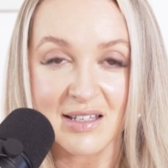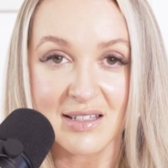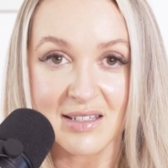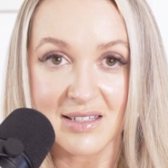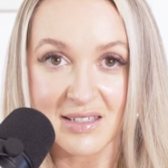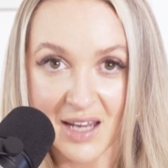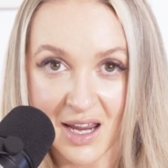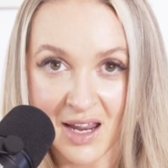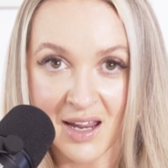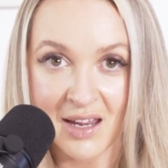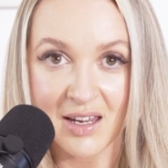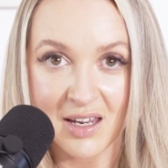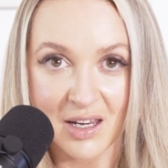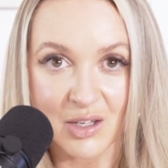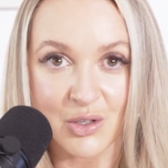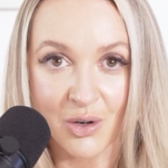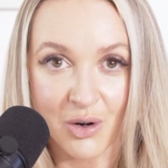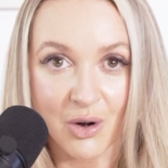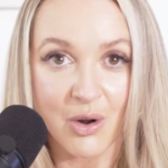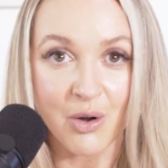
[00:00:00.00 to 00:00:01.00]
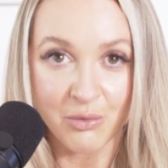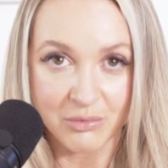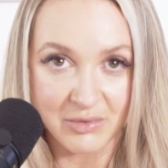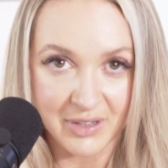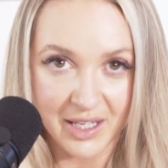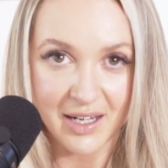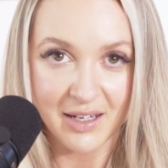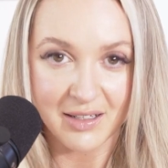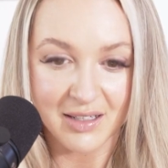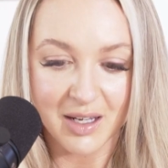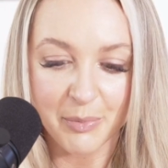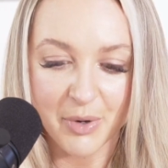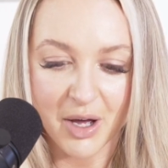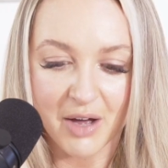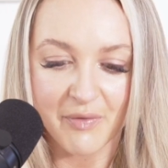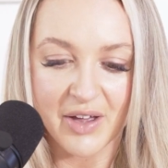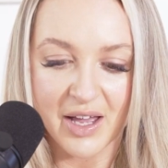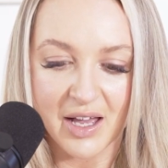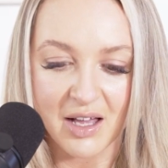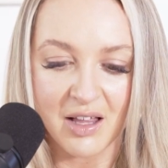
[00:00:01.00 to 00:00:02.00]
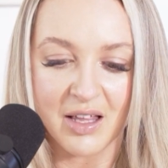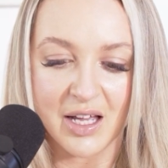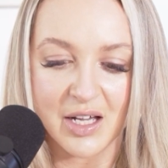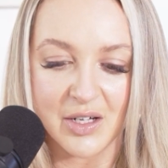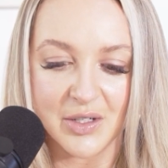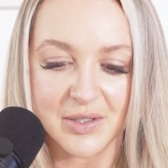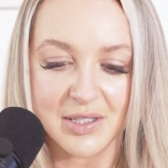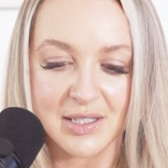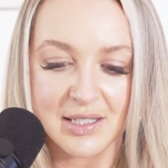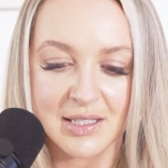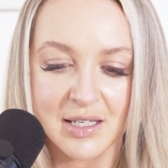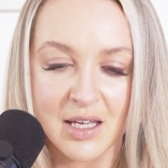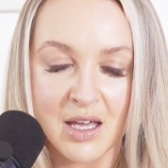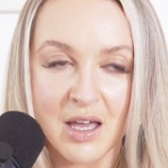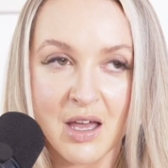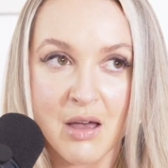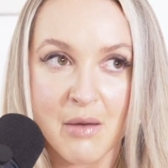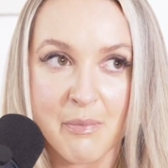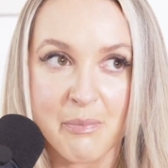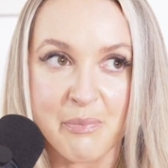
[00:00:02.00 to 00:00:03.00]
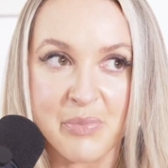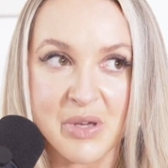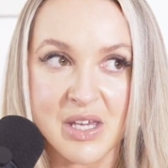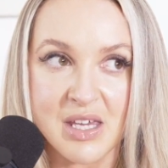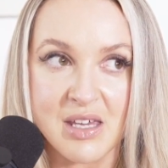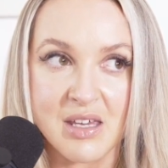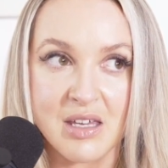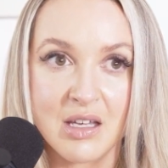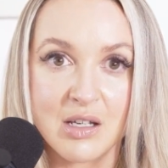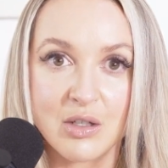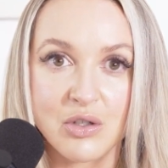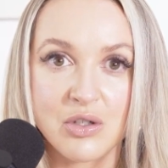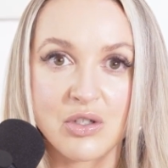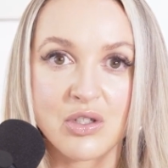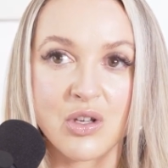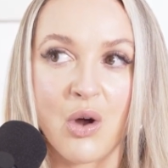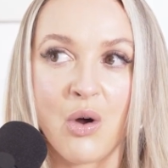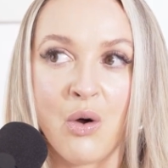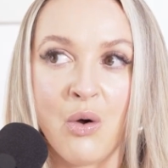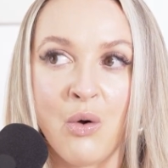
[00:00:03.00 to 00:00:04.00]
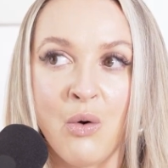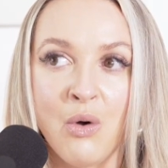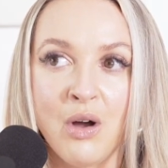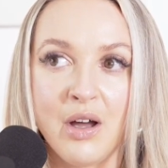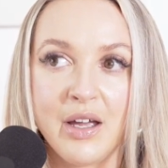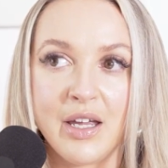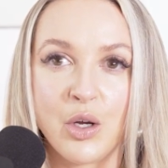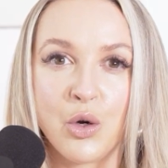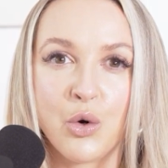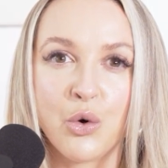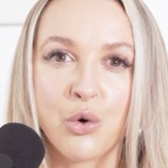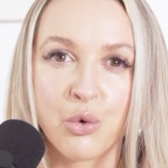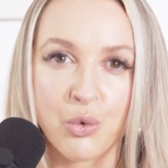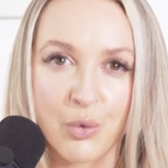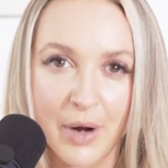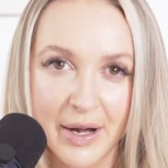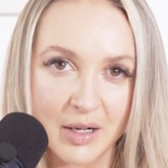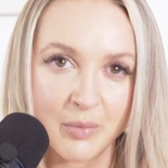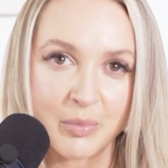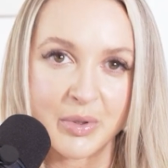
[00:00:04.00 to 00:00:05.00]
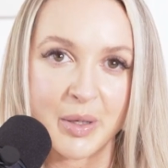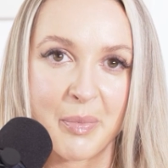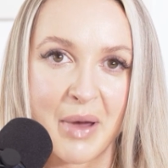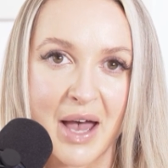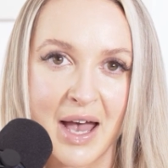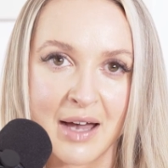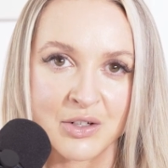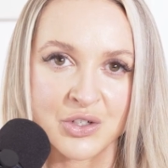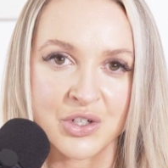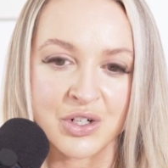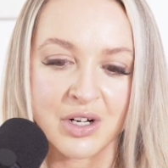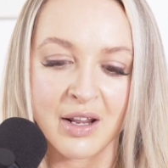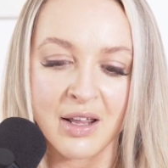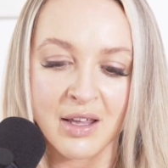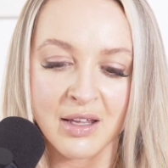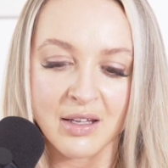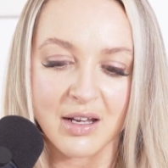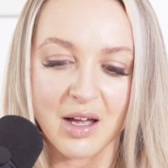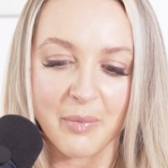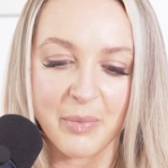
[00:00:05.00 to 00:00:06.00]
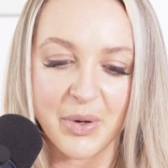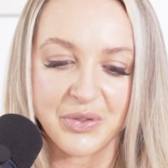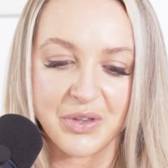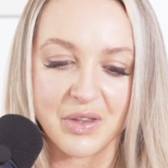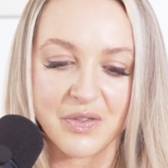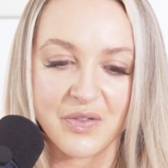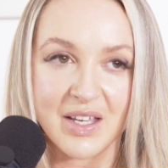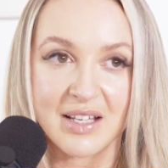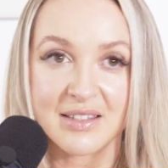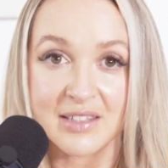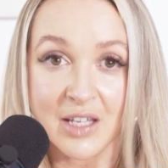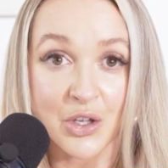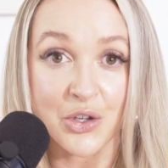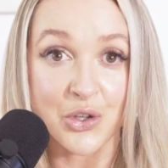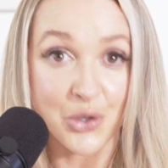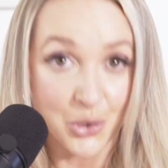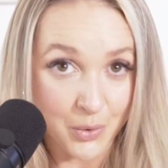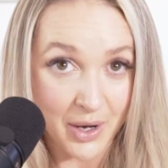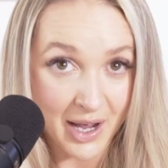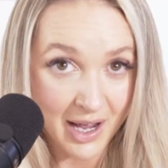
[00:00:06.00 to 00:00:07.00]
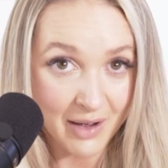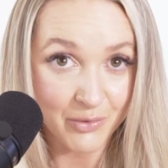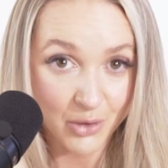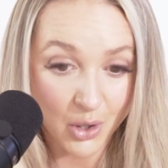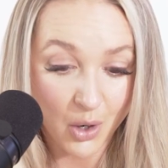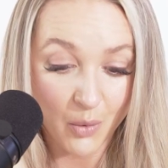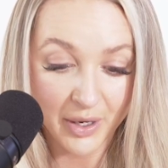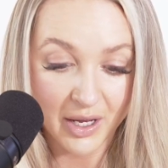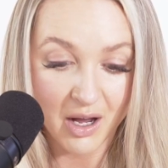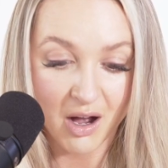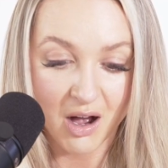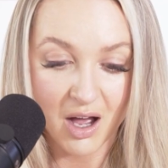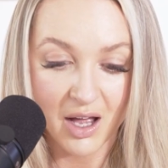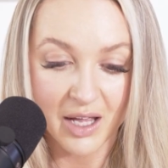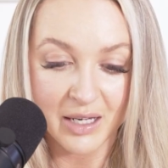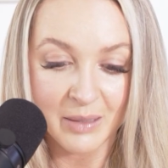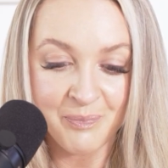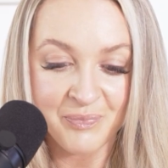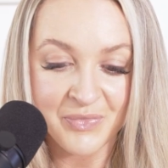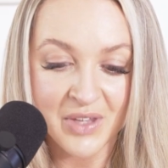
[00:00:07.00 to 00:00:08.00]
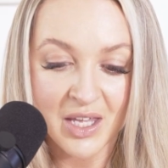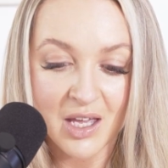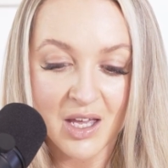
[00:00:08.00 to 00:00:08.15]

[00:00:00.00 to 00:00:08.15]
Stay in your own lane above all else. Be so incredibly passionate about the things that you have going on